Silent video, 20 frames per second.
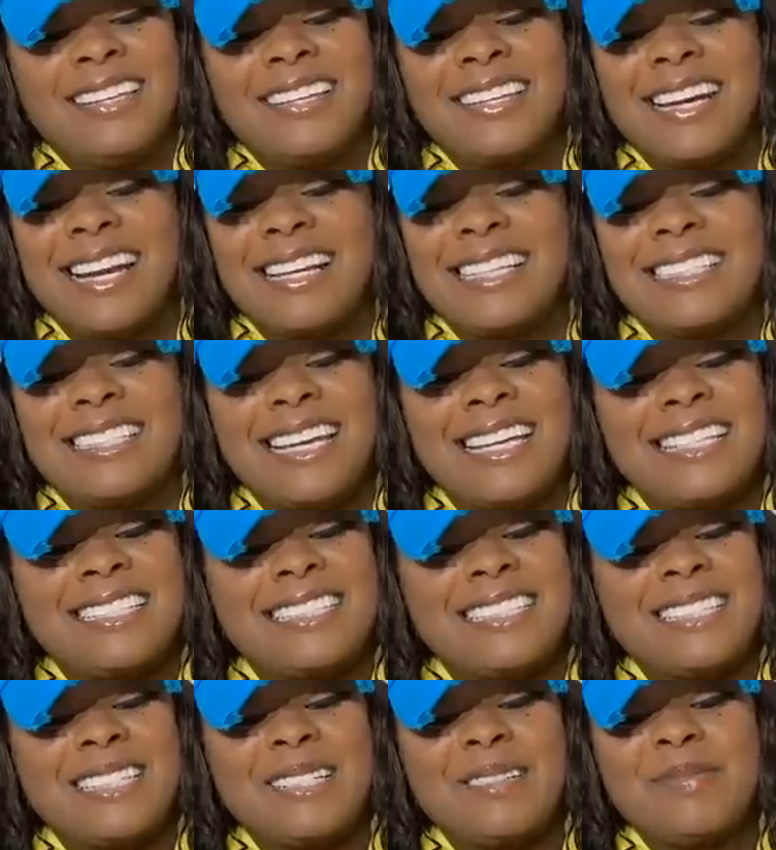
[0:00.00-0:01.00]
gotta
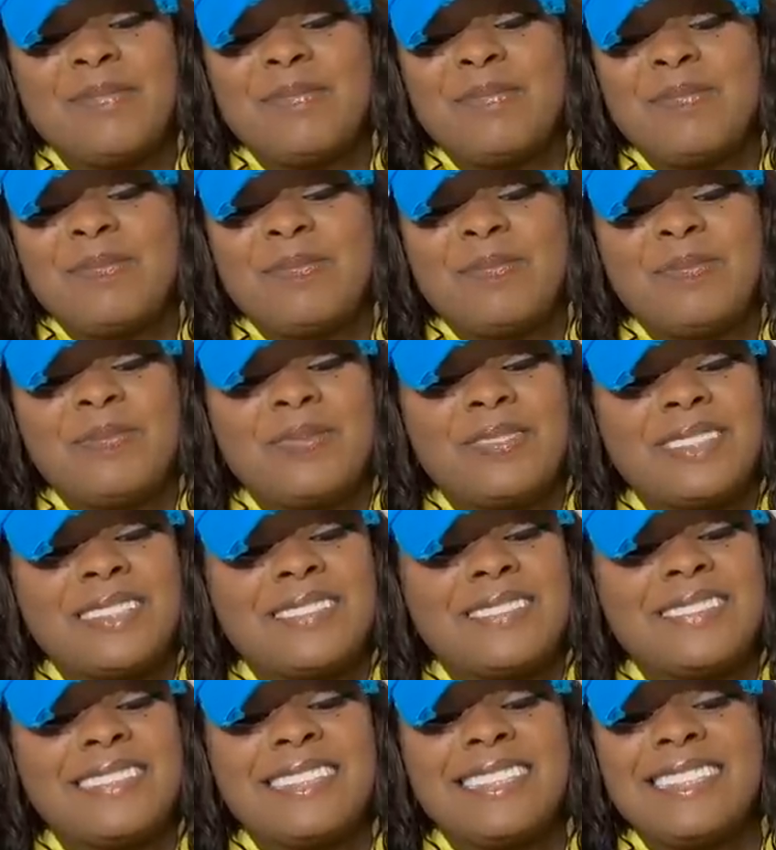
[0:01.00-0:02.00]
taste it.
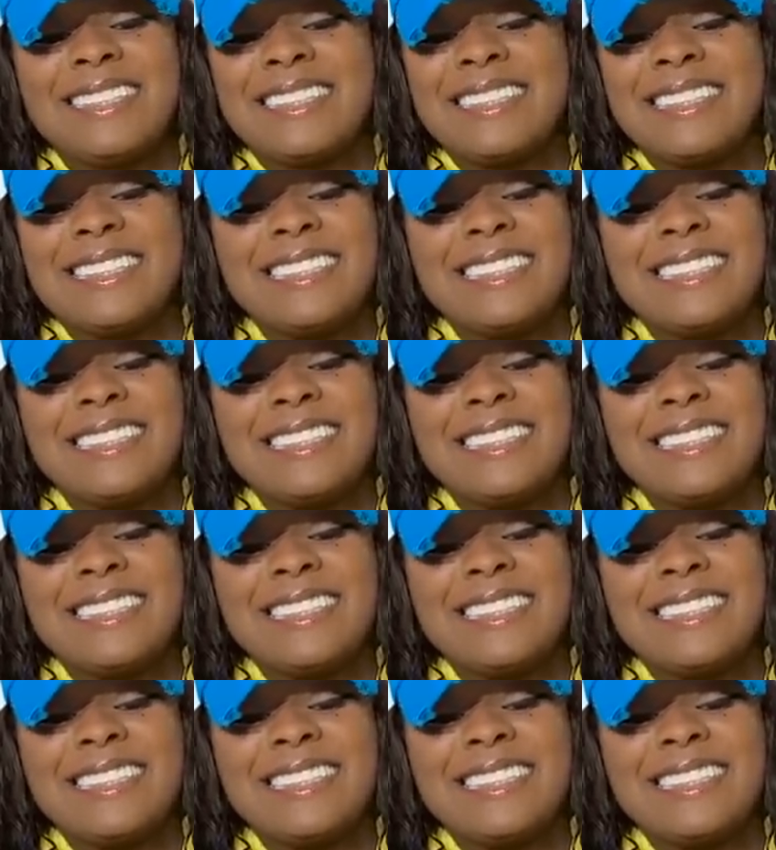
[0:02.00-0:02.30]
Don't knock